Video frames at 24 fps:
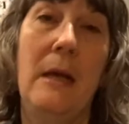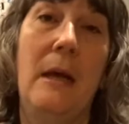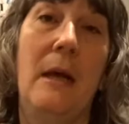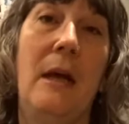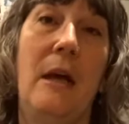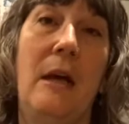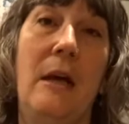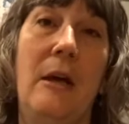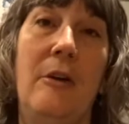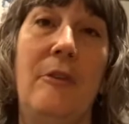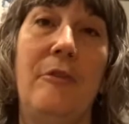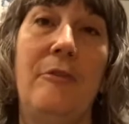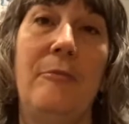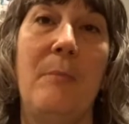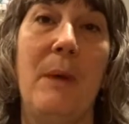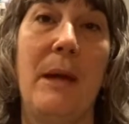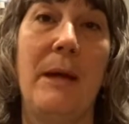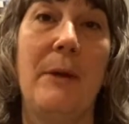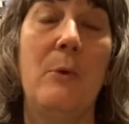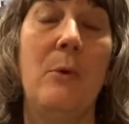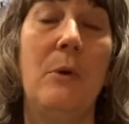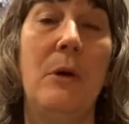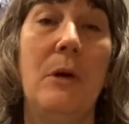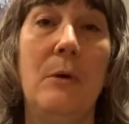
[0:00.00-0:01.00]
of my
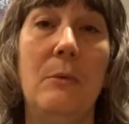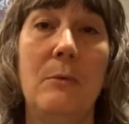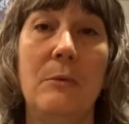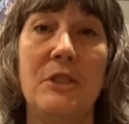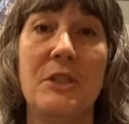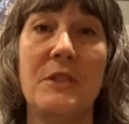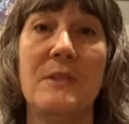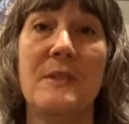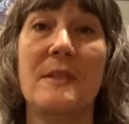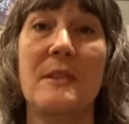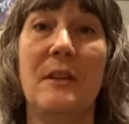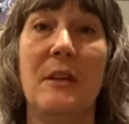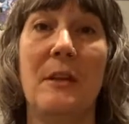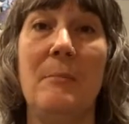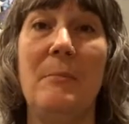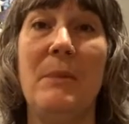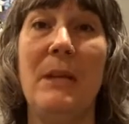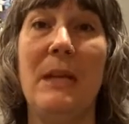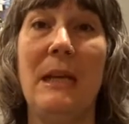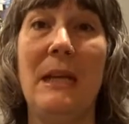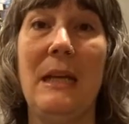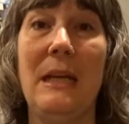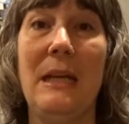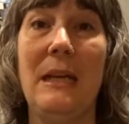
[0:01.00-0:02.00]
quilt, which is gonna
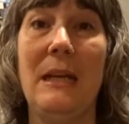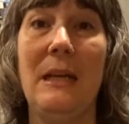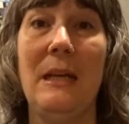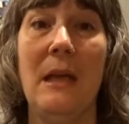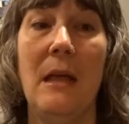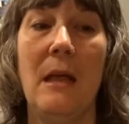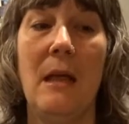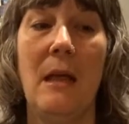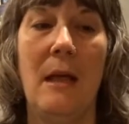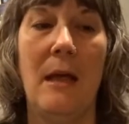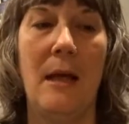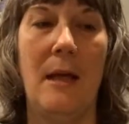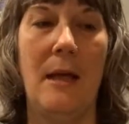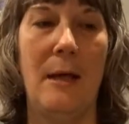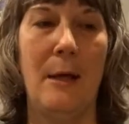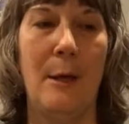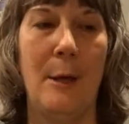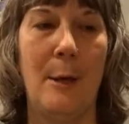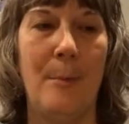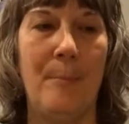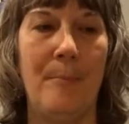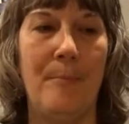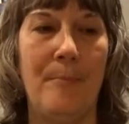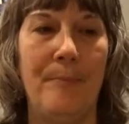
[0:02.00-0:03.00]
be
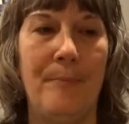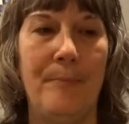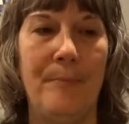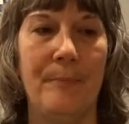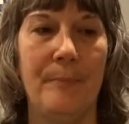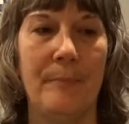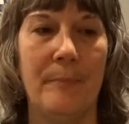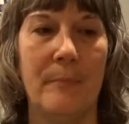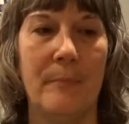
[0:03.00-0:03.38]
the